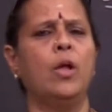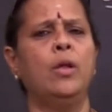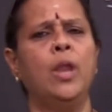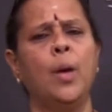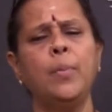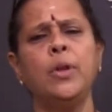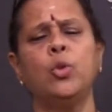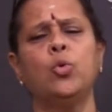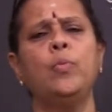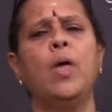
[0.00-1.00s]
Number
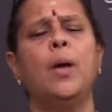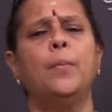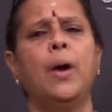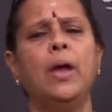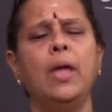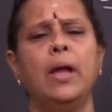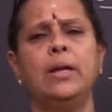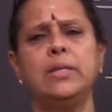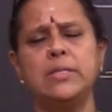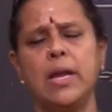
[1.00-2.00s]
2, by
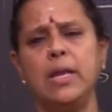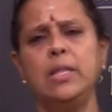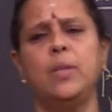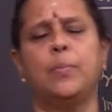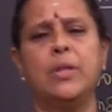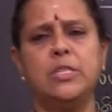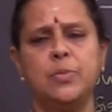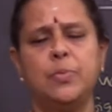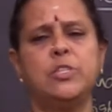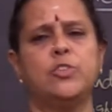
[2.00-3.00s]
understanding the
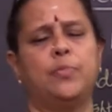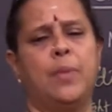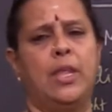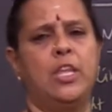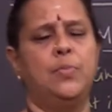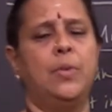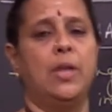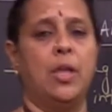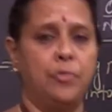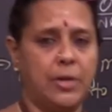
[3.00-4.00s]
principles of management
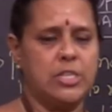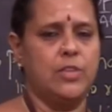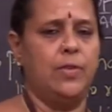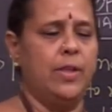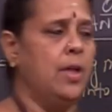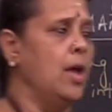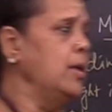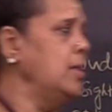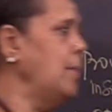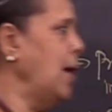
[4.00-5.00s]
effectively,
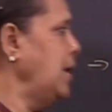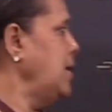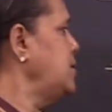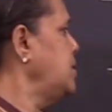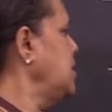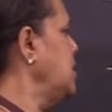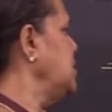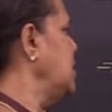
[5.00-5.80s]
the manager is